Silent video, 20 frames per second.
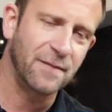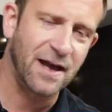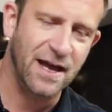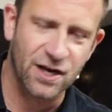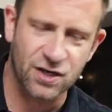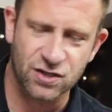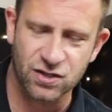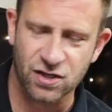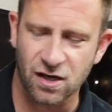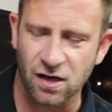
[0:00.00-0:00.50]

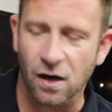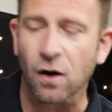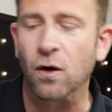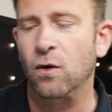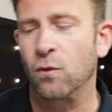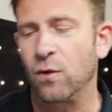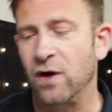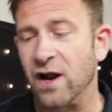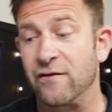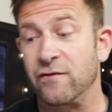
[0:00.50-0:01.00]
Asia
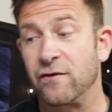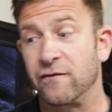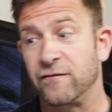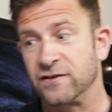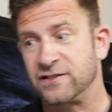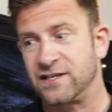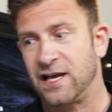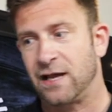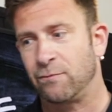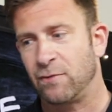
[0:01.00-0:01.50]
or whatever
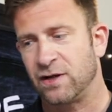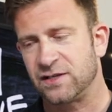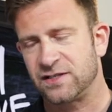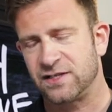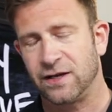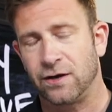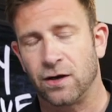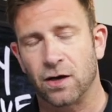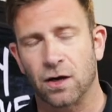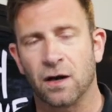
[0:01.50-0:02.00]
for 10 months
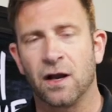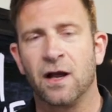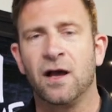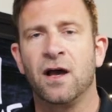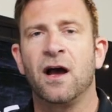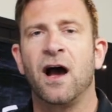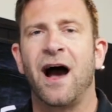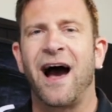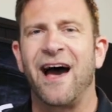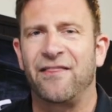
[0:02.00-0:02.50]
a year.
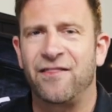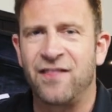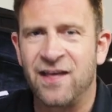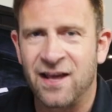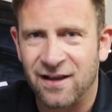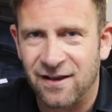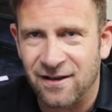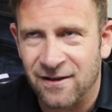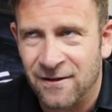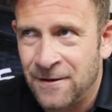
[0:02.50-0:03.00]
I
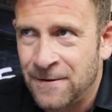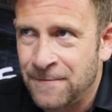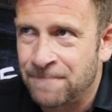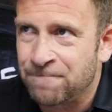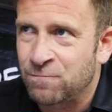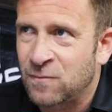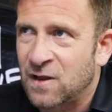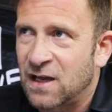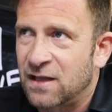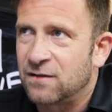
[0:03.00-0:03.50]
think
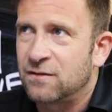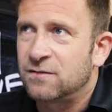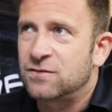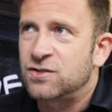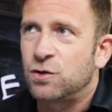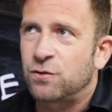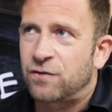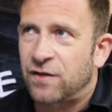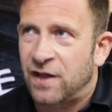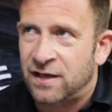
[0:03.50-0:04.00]

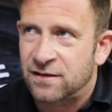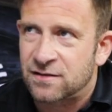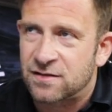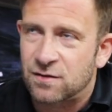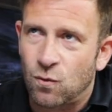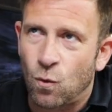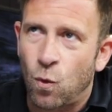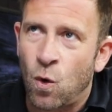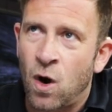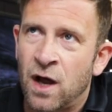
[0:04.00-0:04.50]
two
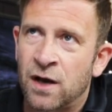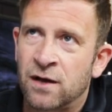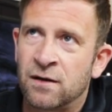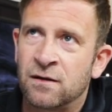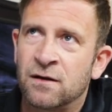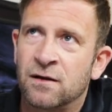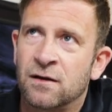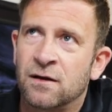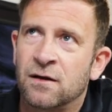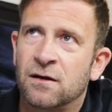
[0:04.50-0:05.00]
things.
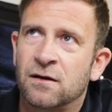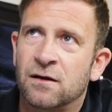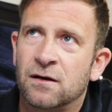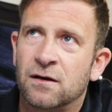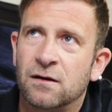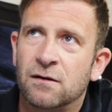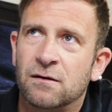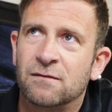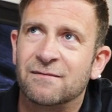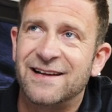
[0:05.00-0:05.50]
One,
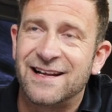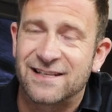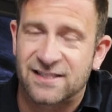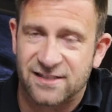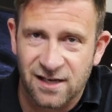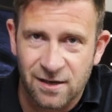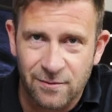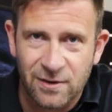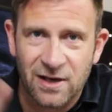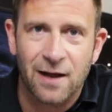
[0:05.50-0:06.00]
it's
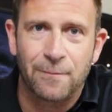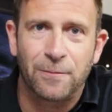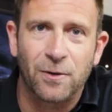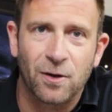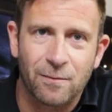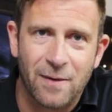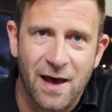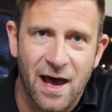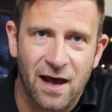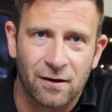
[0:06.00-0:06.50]
going to be an
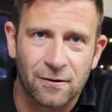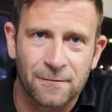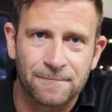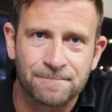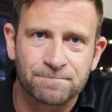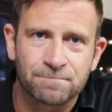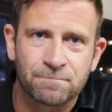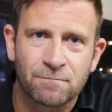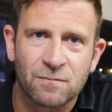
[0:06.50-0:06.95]
uphill battle.